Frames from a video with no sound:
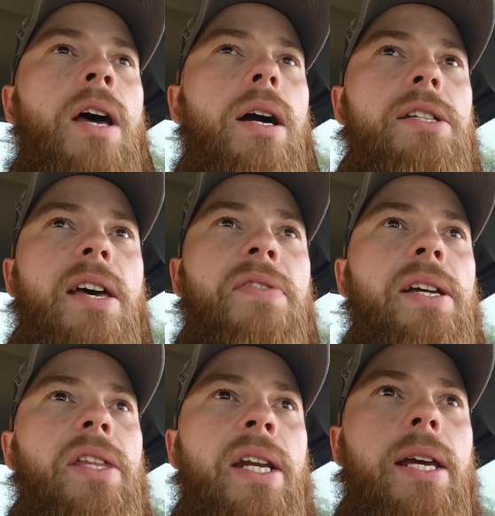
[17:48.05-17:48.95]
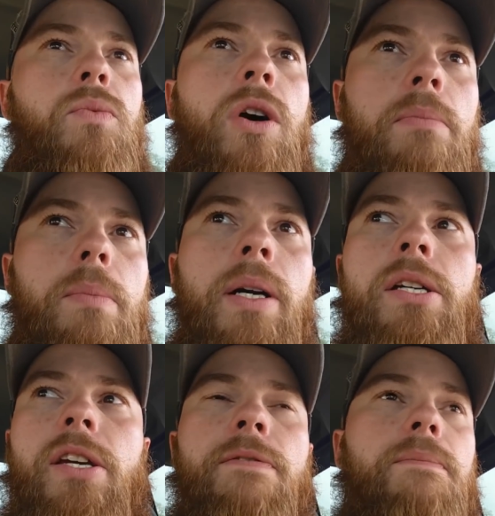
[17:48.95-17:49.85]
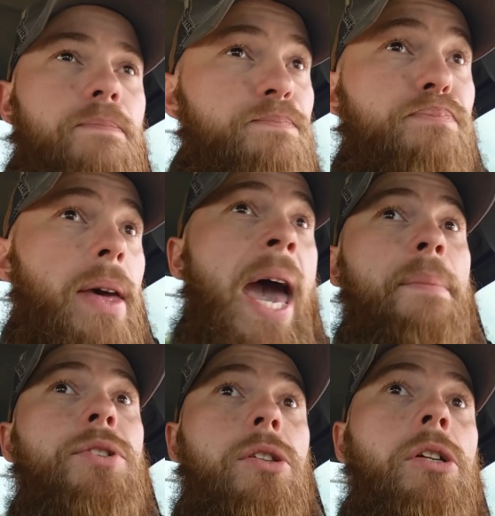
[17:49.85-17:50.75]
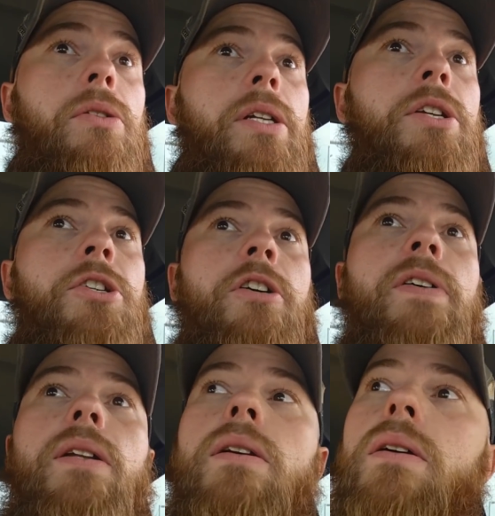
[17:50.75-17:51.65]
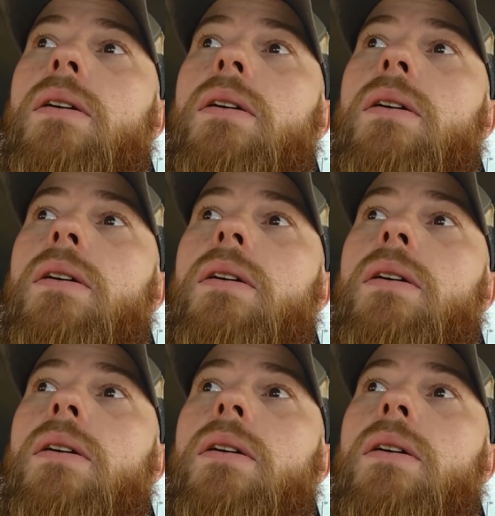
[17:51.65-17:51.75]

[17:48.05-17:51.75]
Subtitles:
Not because I think they need one, but because they absolutely deserve it.